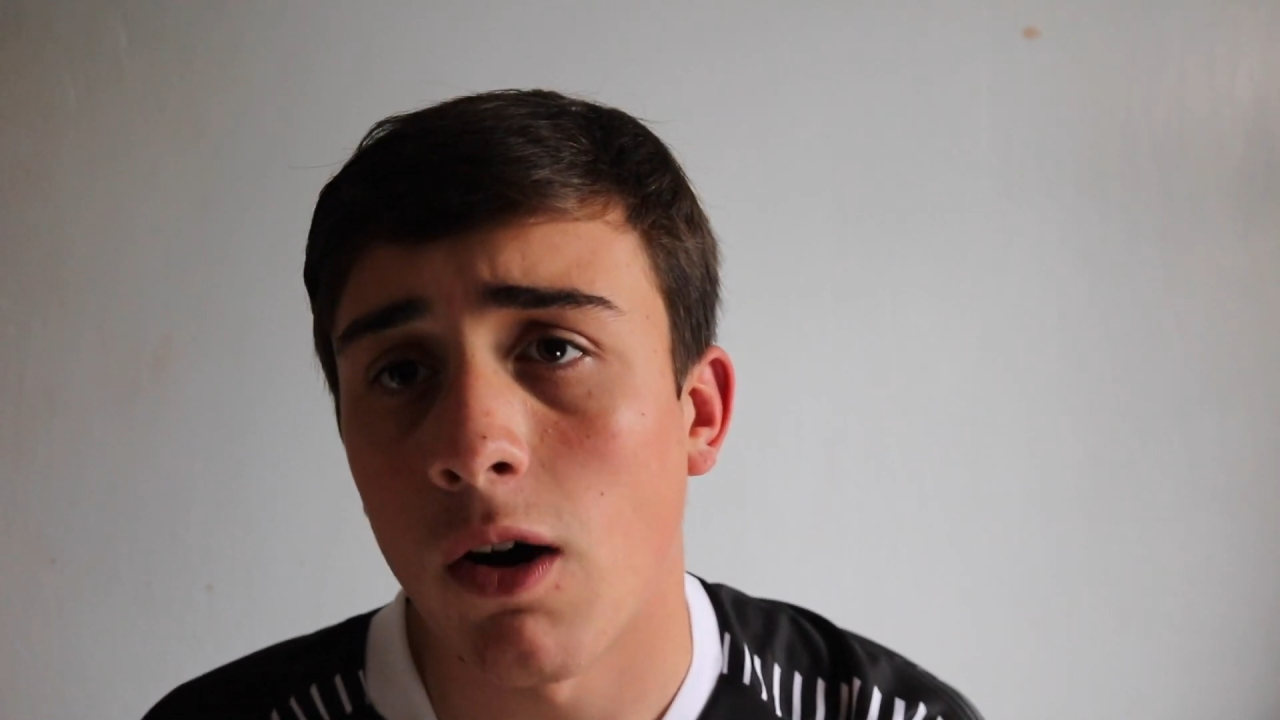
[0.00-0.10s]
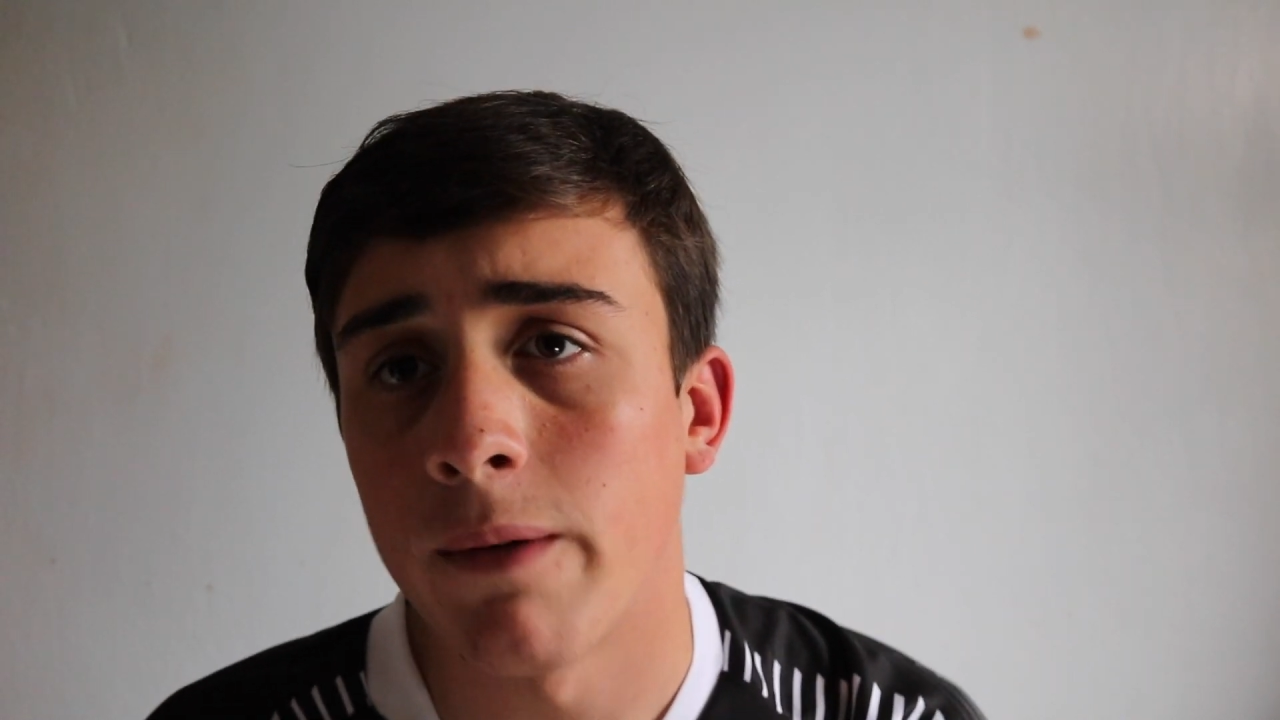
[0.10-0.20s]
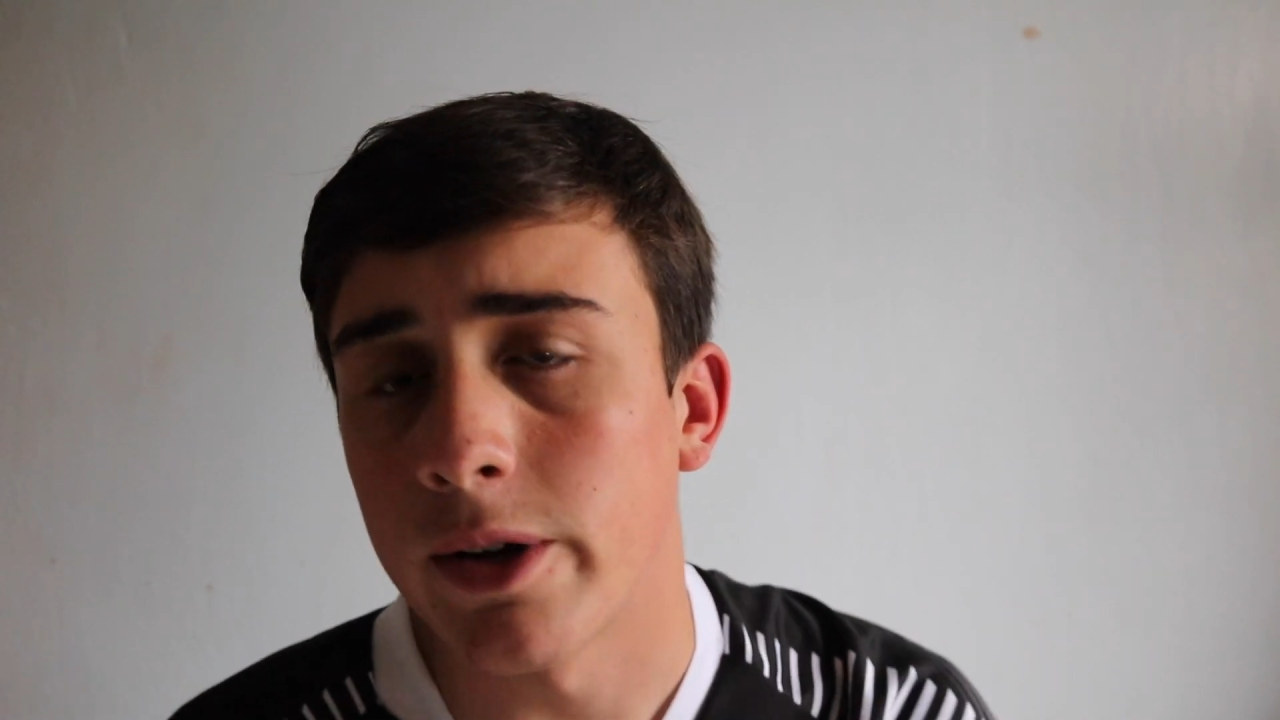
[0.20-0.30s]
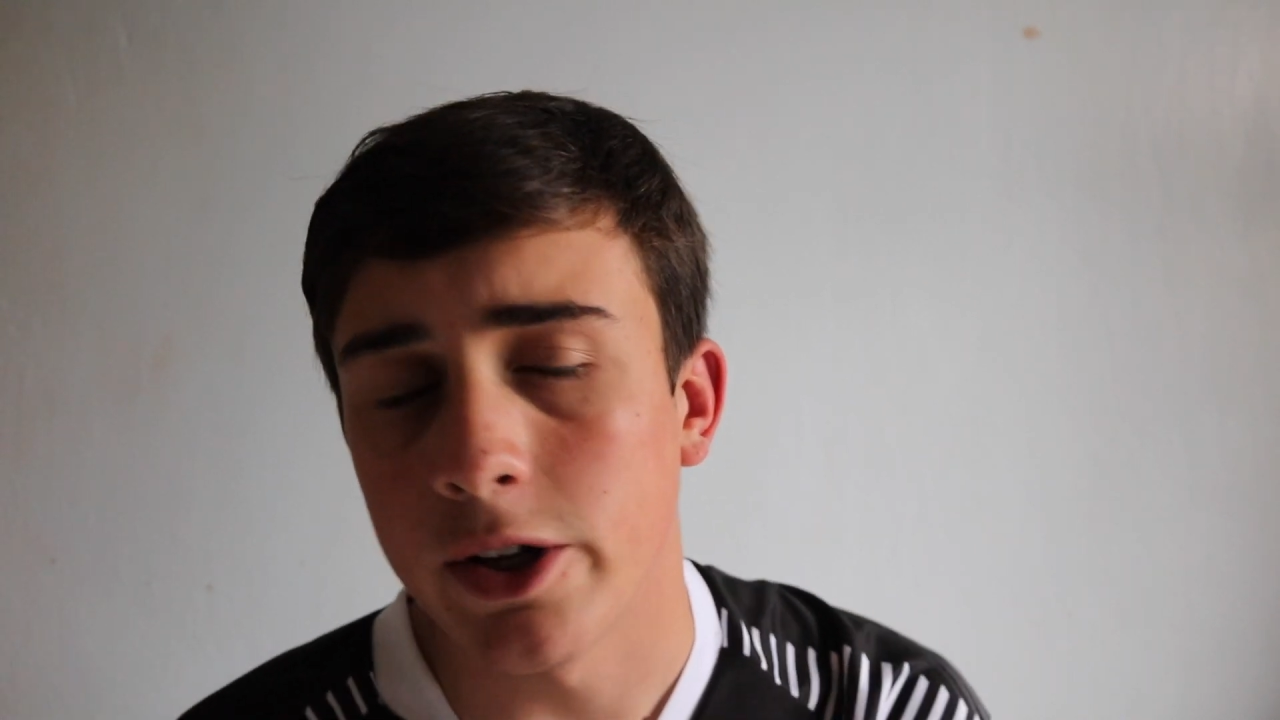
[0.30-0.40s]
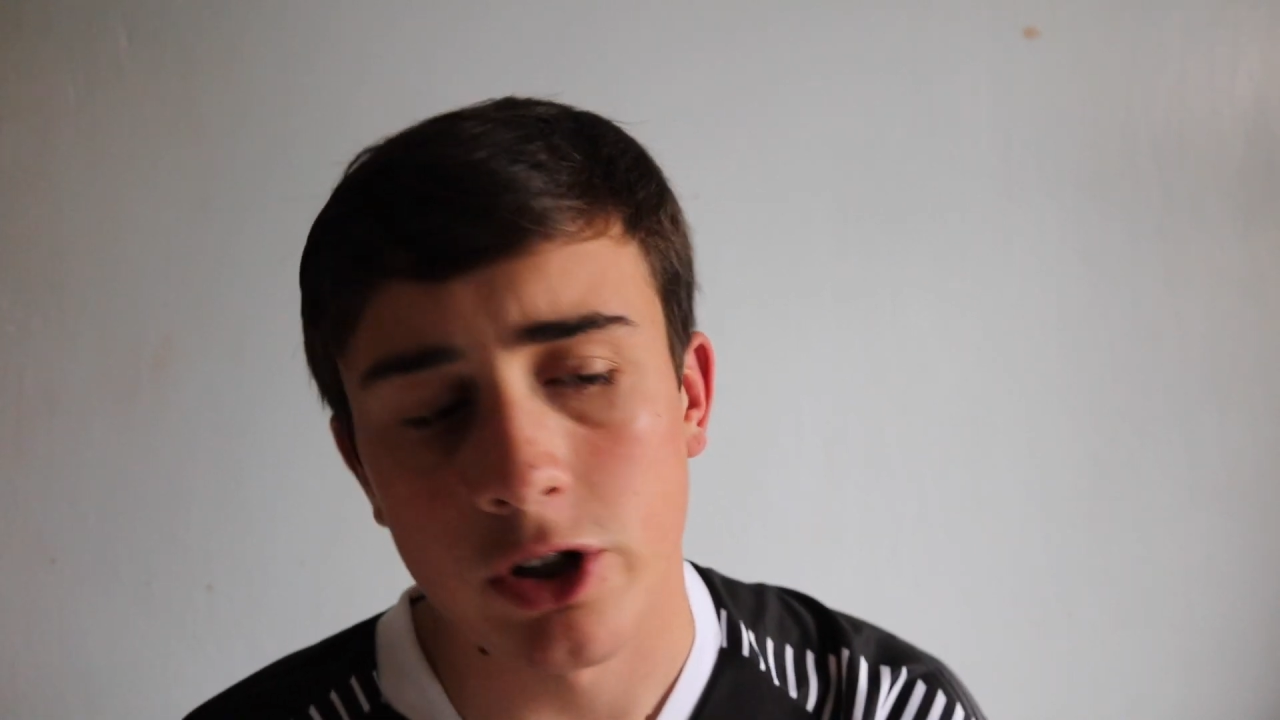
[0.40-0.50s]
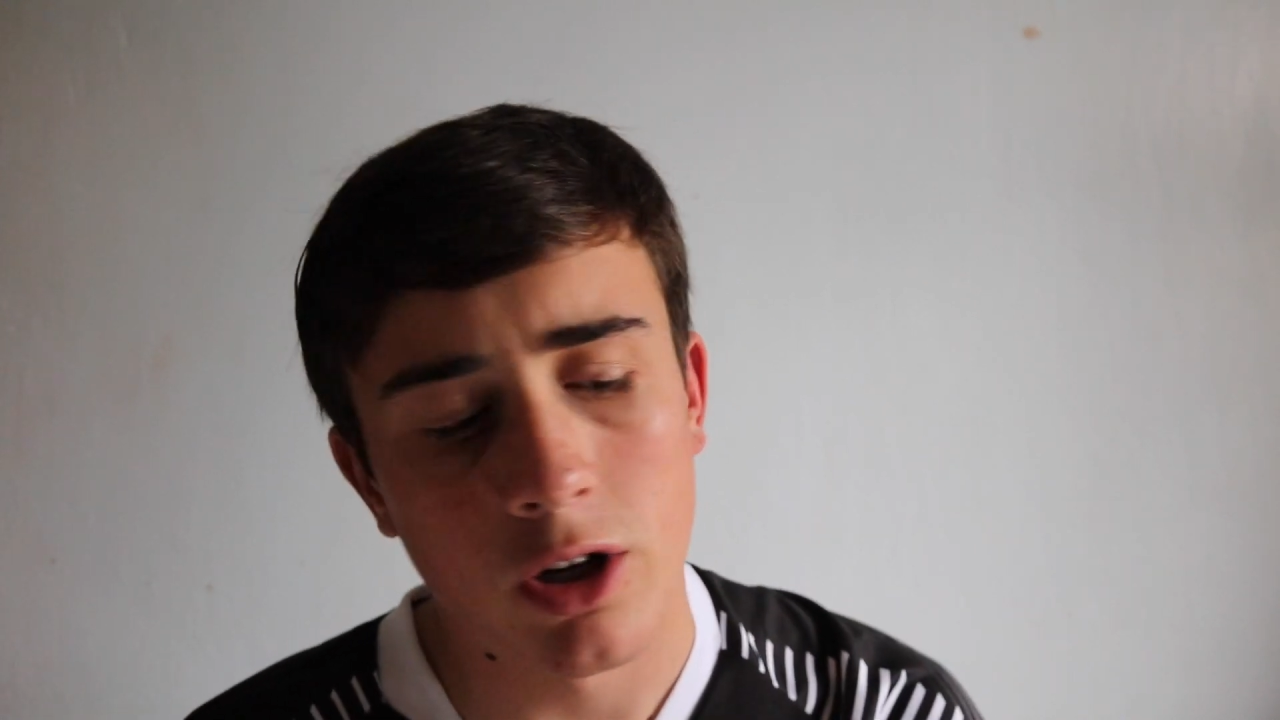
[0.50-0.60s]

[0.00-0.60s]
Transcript: of Leeds